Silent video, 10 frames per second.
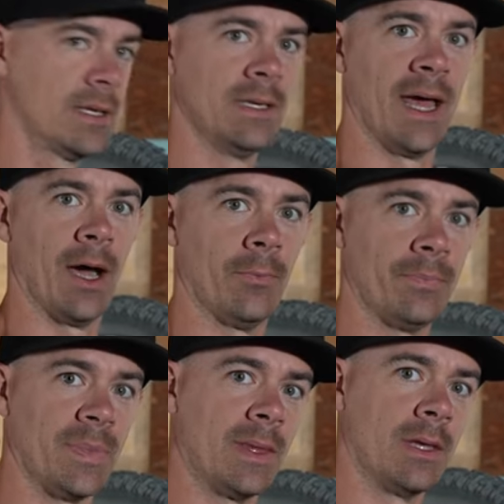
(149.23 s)
Now,
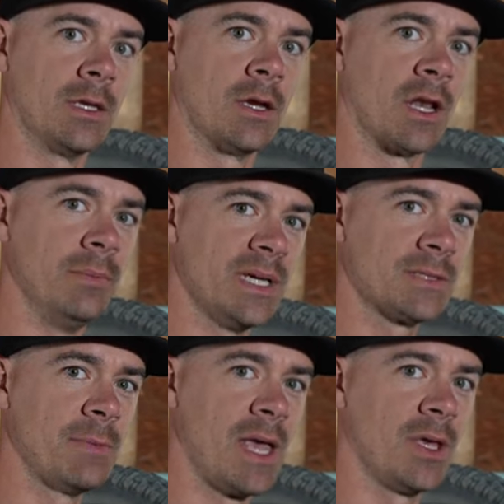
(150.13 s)
you're gonna
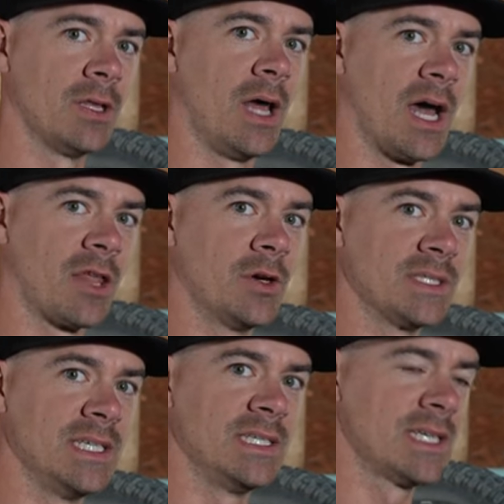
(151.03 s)
miss maybe a lot of
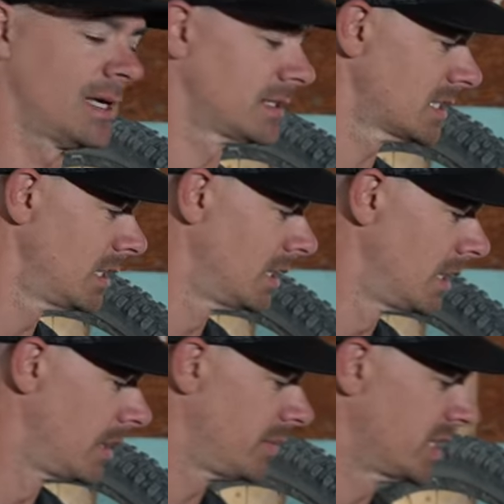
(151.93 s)
those details
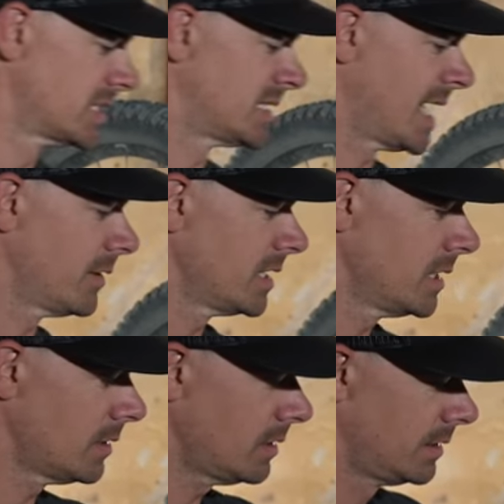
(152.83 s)
because down
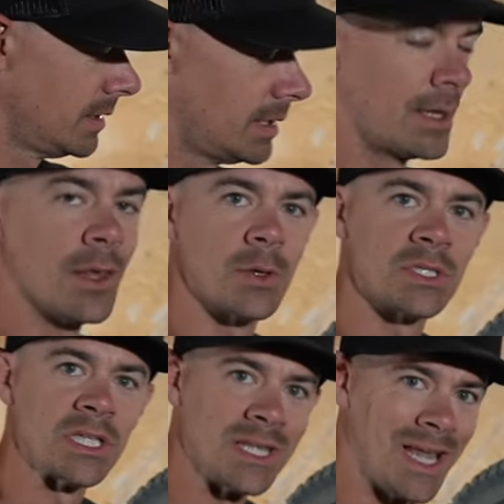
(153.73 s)
here,
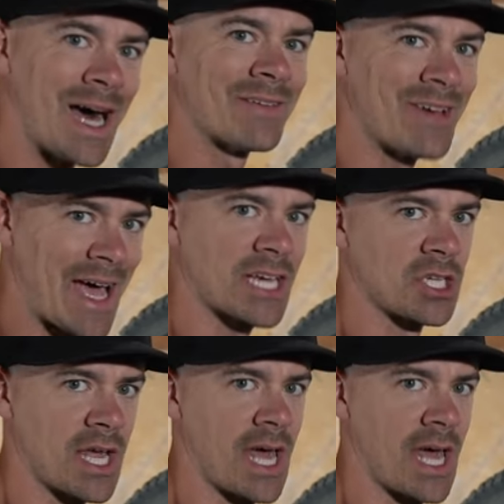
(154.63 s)
there's a lot of action